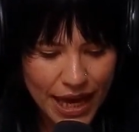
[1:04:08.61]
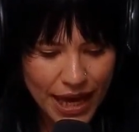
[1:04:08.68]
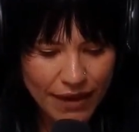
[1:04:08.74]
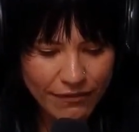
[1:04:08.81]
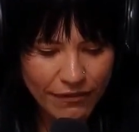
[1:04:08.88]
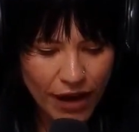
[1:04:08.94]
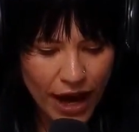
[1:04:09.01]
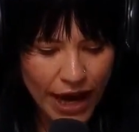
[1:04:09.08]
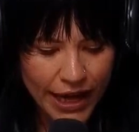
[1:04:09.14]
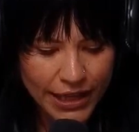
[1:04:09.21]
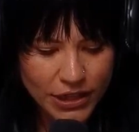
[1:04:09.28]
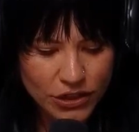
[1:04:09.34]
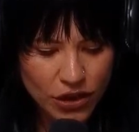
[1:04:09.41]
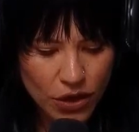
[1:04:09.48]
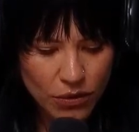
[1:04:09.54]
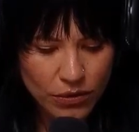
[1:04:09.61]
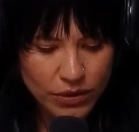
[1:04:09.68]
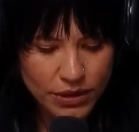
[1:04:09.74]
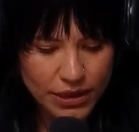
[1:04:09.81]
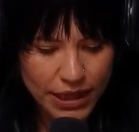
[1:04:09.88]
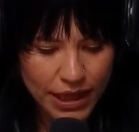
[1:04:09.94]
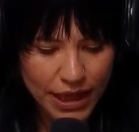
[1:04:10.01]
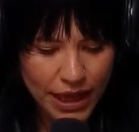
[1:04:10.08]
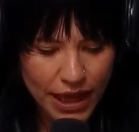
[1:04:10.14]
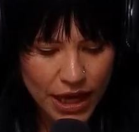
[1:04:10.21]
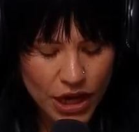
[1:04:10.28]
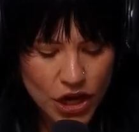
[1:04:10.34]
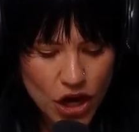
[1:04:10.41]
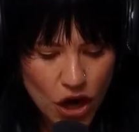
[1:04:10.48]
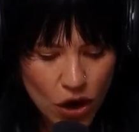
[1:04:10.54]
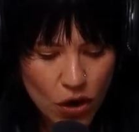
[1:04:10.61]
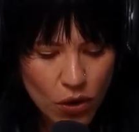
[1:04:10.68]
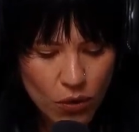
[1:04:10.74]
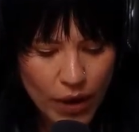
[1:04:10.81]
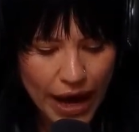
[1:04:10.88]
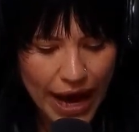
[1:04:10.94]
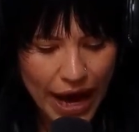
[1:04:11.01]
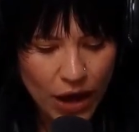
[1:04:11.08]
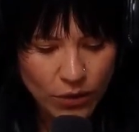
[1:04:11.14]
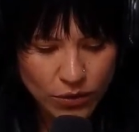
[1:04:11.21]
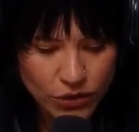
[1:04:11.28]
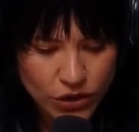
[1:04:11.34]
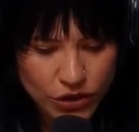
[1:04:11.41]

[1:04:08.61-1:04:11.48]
if I don't know how